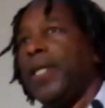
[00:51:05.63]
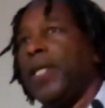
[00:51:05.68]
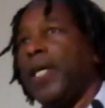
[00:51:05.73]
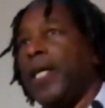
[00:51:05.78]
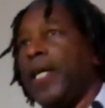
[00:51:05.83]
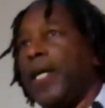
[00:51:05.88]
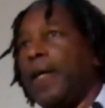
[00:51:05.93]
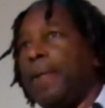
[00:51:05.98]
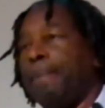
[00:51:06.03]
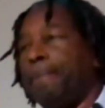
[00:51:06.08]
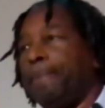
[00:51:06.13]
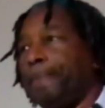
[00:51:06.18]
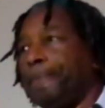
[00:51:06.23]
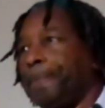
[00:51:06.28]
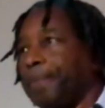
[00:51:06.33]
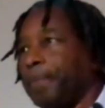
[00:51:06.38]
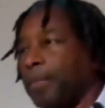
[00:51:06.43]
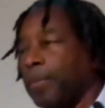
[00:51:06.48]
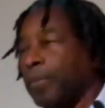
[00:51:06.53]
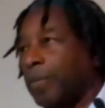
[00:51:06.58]

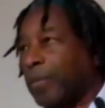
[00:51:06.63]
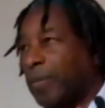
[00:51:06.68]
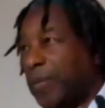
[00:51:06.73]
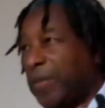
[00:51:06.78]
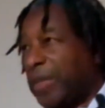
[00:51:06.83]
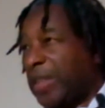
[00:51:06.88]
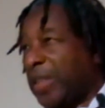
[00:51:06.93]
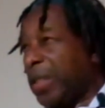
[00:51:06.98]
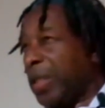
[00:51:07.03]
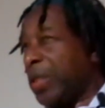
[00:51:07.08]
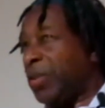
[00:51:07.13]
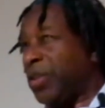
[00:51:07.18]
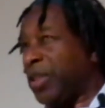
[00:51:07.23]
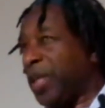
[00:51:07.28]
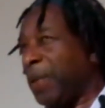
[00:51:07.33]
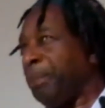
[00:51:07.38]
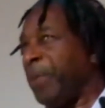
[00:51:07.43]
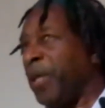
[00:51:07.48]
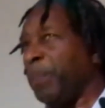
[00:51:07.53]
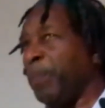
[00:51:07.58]
Um,
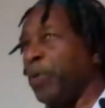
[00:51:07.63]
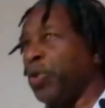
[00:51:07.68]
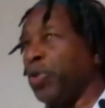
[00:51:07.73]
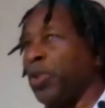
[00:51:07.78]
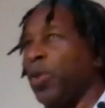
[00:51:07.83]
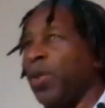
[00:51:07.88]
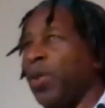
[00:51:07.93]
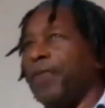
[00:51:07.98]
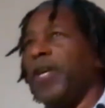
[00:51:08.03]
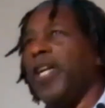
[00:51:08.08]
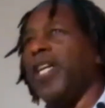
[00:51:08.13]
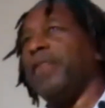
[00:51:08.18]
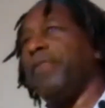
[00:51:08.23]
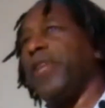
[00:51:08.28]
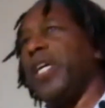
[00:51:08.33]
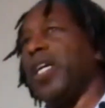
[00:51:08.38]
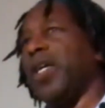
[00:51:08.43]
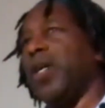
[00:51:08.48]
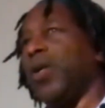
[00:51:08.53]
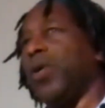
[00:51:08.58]
some people do, if you're in a
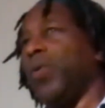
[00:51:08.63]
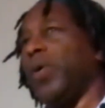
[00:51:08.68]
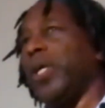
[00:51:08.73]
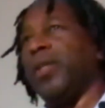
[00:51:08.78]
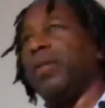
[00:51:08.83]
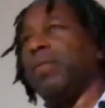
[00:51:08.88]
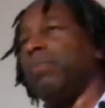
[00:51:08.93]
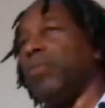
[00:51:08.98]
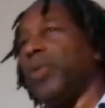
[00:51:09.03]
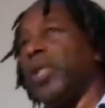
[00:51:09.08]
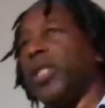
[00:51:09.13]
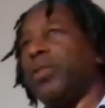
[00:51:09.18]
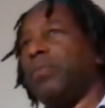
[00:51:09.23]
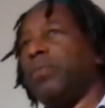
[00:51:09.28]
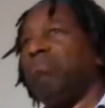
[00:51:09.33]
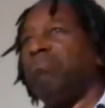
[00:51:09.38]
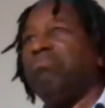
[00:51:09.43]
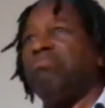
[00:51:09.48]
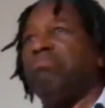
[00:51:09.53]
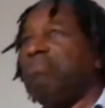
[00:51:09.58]
vehicle with, with
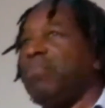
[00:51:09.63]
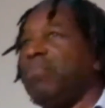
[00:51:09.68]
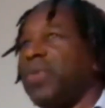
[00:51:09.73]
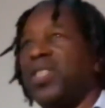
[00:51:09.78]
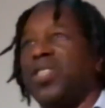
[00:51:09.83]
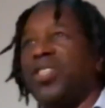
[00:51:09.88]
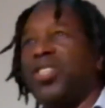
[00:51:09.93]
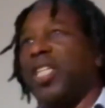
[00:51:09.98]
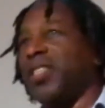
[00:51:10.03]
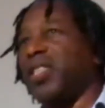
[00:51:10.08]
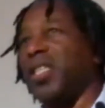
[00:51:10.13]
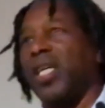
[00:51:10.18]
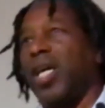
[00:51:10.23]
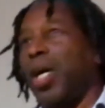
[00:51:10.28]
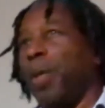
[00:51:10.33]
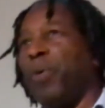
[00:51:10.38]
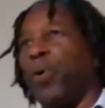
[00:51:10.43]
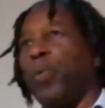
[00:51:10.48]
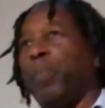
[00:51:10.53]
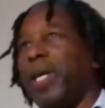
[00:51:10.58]
just a
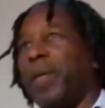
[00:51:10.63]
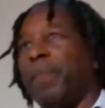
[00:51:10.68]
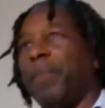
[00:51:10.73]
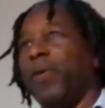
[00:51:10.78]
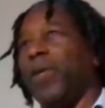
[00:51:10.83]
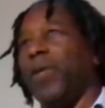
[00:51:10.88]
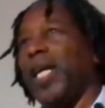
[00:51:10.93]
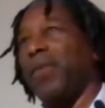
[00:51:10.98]
couple people.